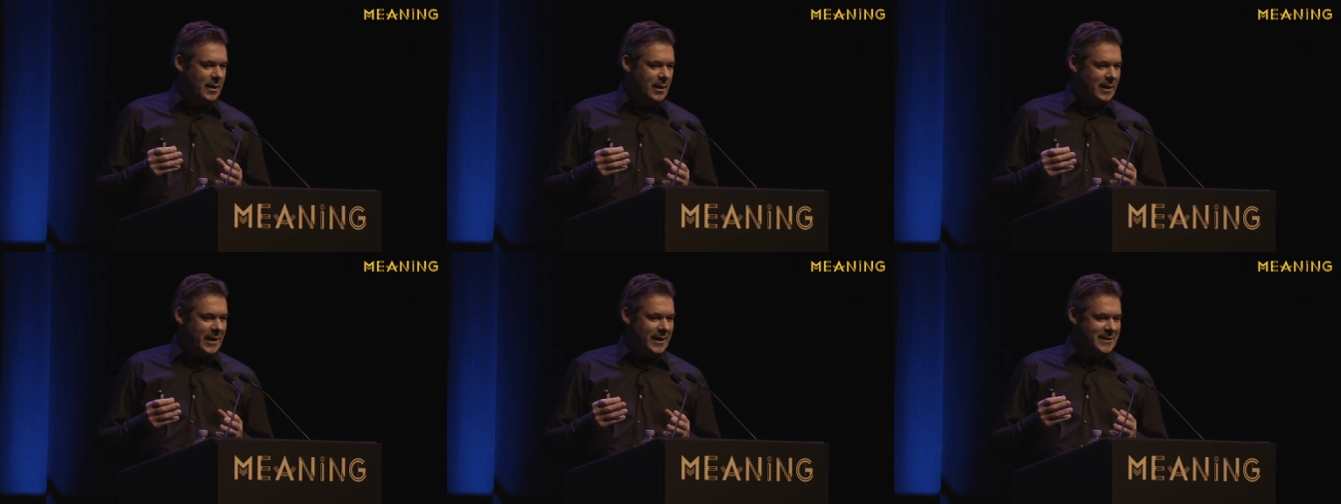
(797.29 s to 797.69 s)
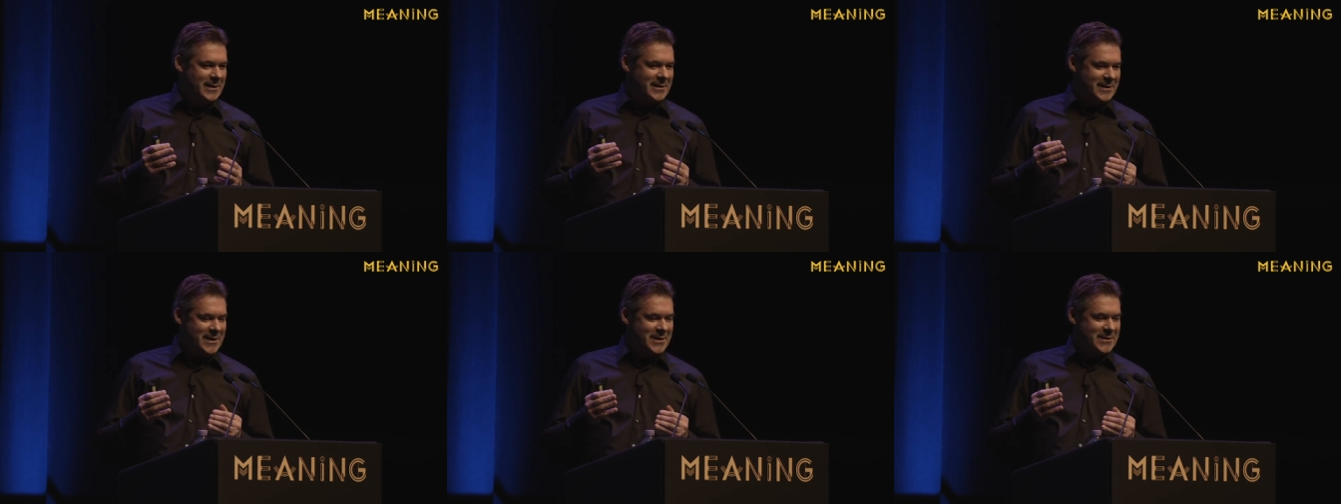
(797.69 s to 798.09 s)
uh, it's
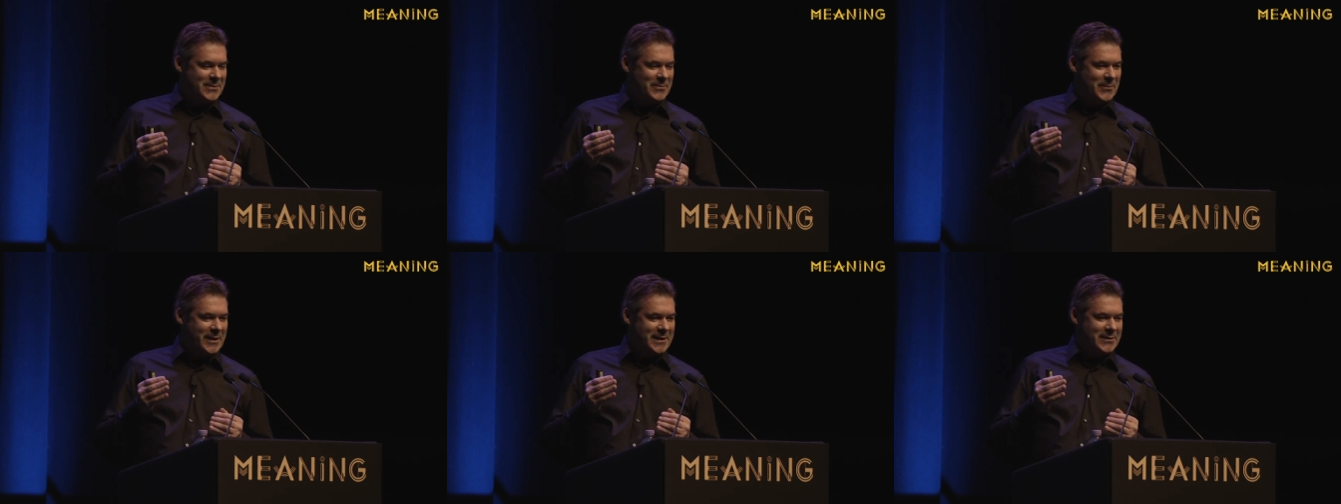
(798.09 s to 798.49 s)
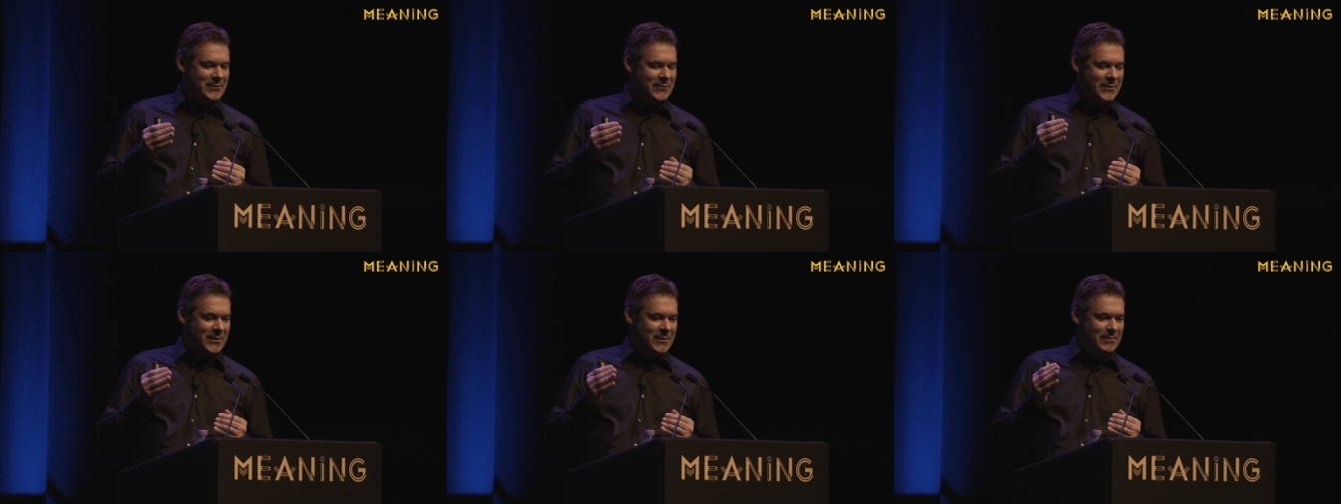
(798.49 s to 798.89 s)
a system
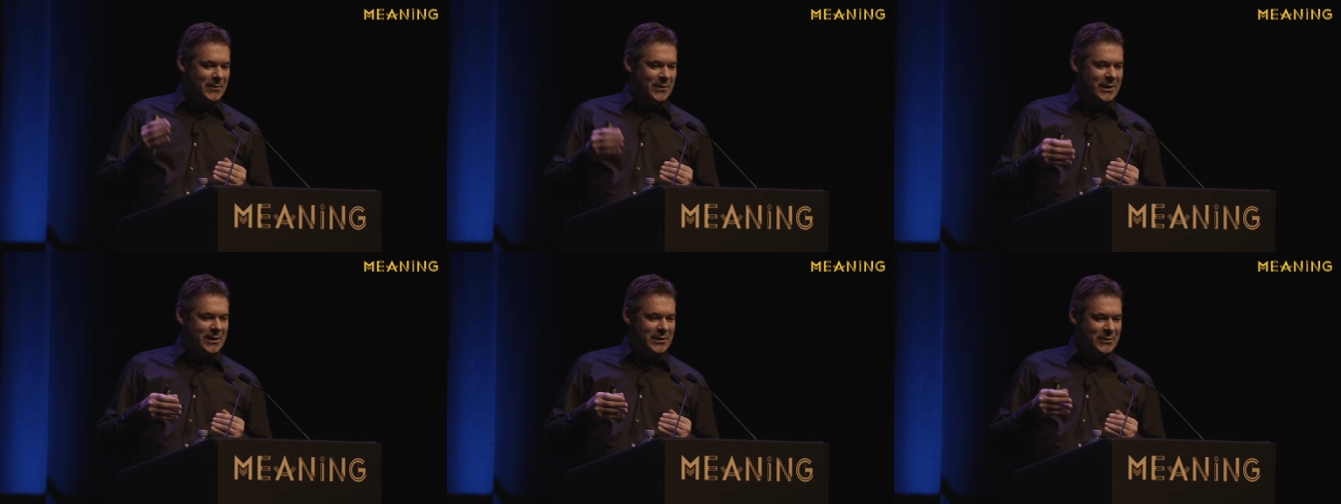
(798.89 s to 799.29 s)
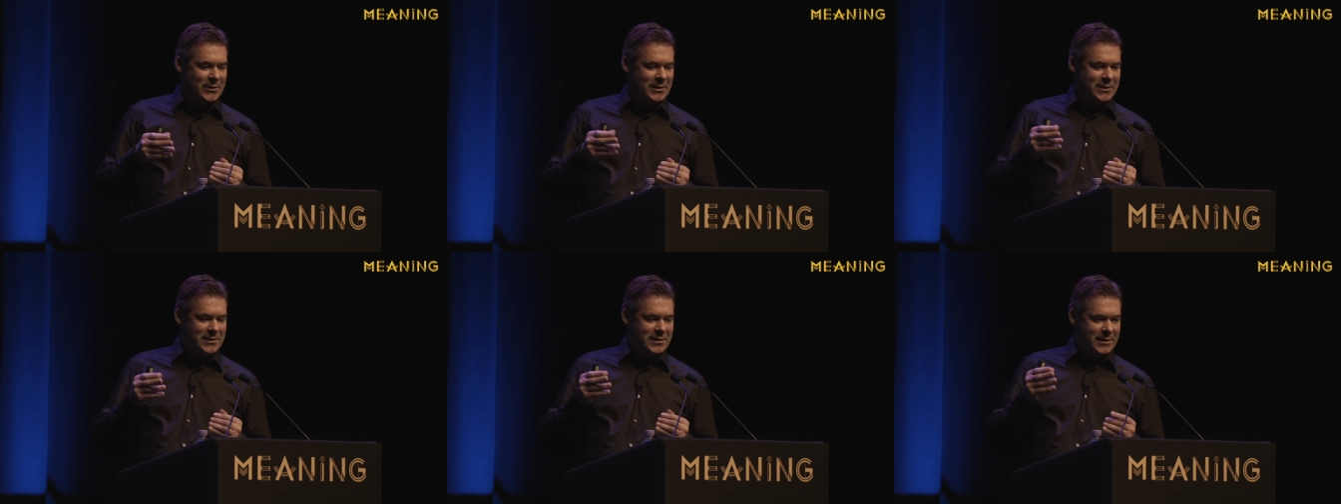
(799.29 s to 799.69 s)
which uh,
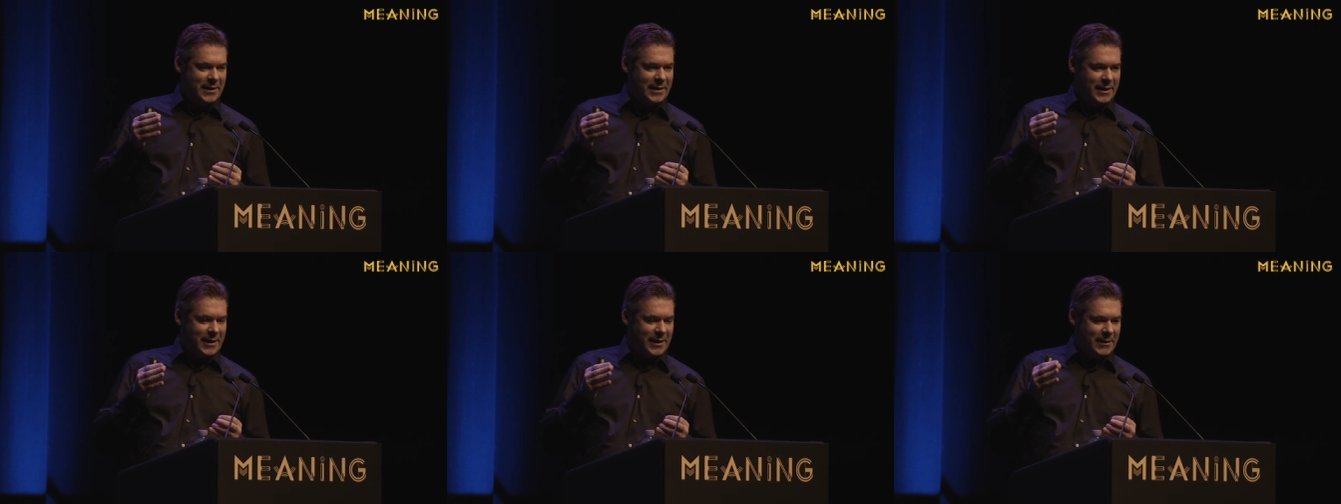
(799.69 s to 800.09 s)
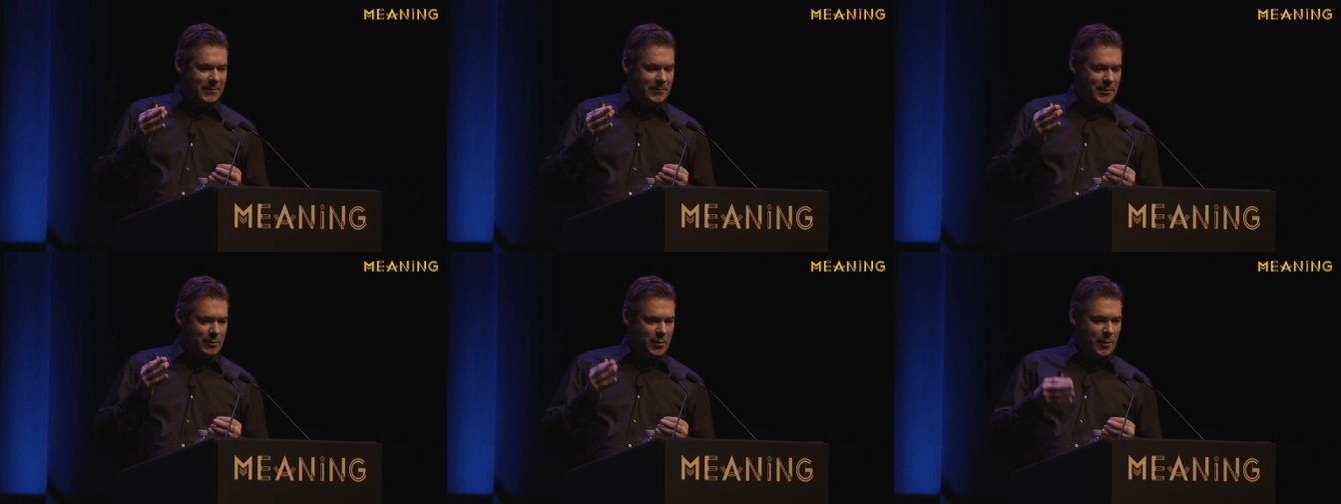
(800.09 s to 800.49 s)
monitors
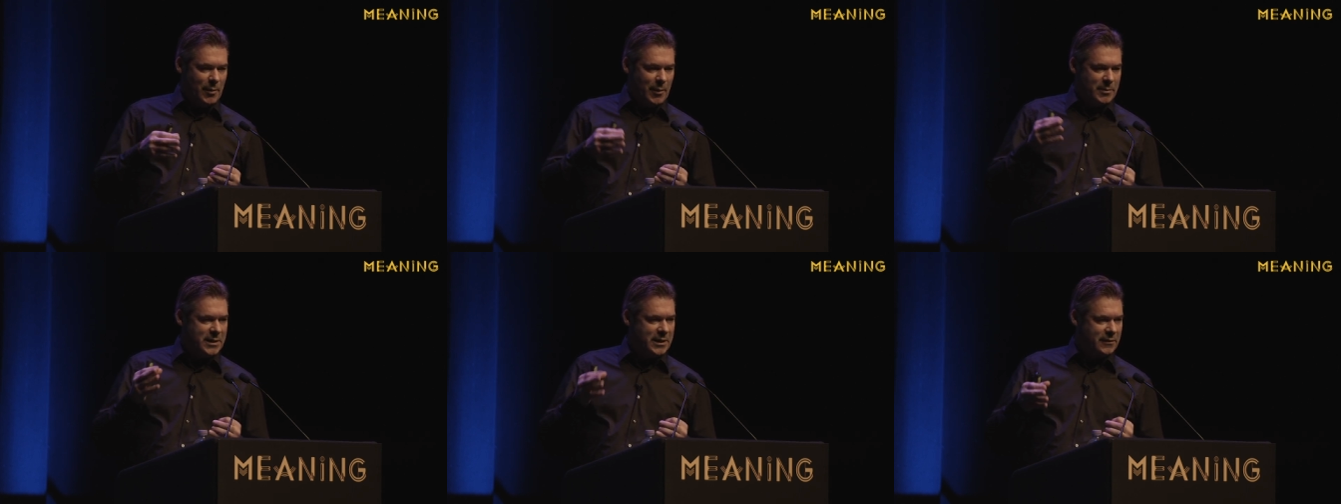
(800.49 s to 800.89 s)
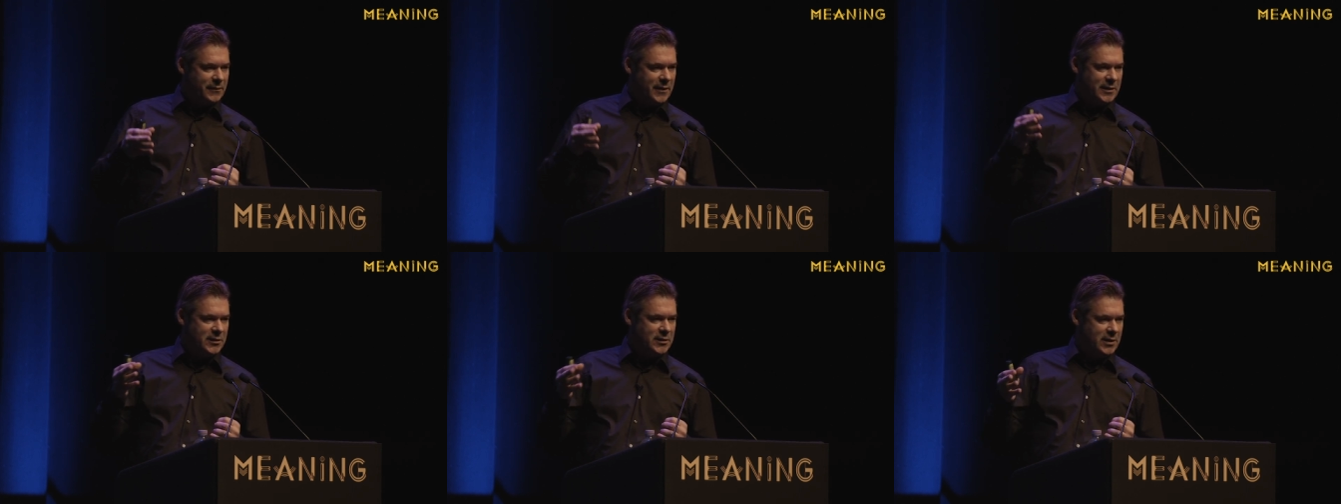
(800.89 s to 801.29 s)
um, problems,
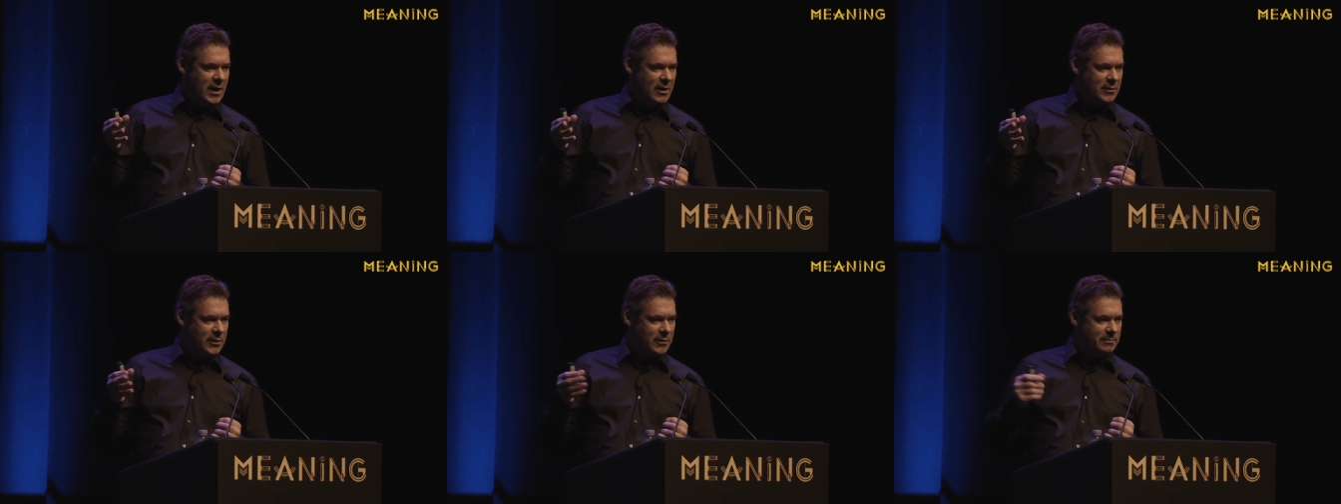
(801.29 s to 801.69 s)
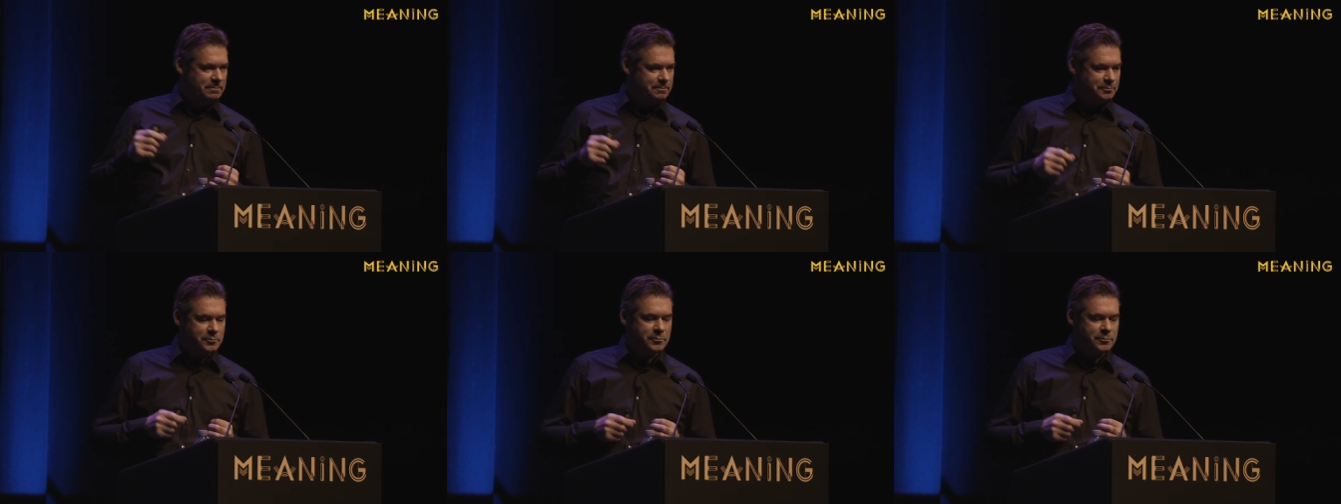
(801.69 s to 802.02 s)
interventions, and outcome.